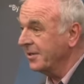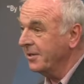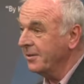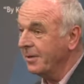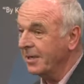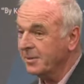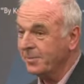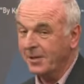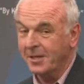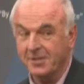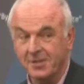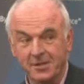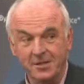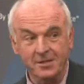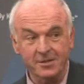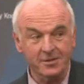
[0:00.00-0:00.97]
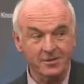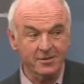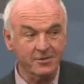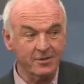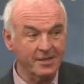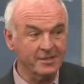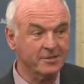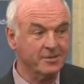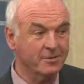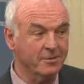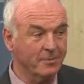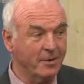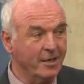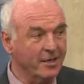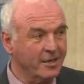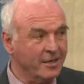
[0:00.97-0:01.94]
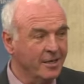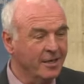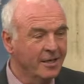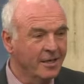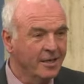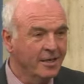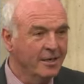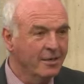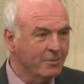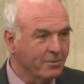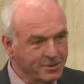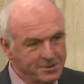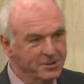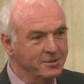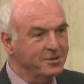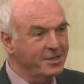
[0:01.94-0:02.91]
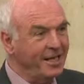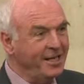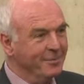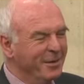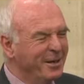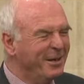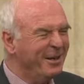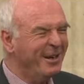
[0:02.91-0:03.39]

US president of the threats to America. What do you tell him?